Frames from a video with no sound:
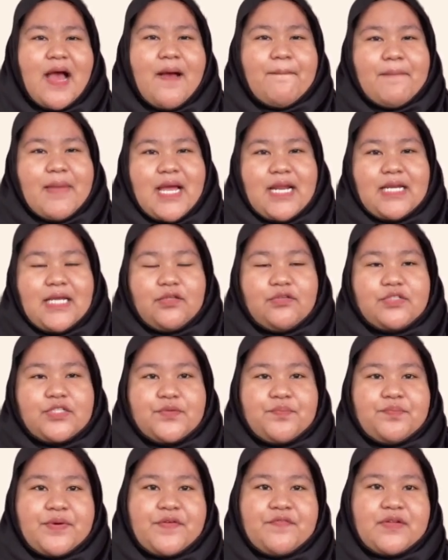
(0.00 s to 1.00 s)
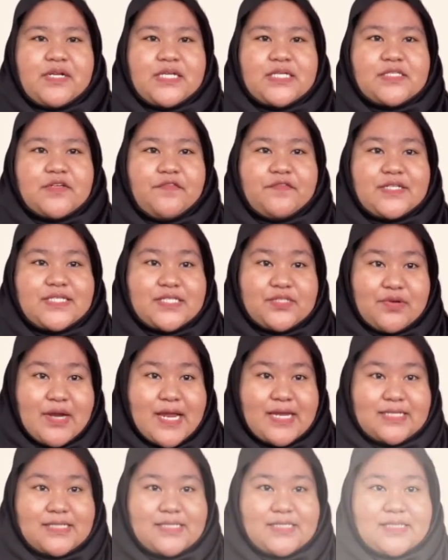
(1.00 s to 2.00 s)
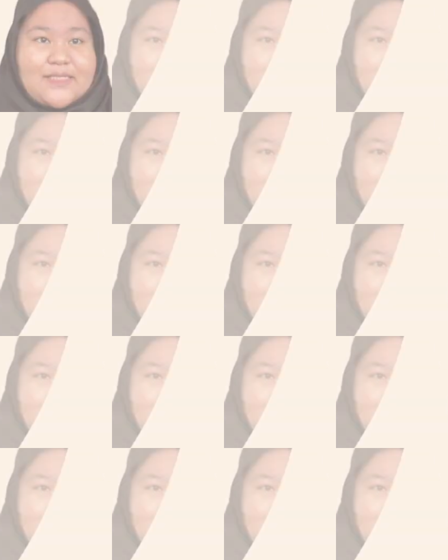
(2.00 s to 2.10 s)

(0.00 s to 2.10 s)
may lead to the prevalence of the strains.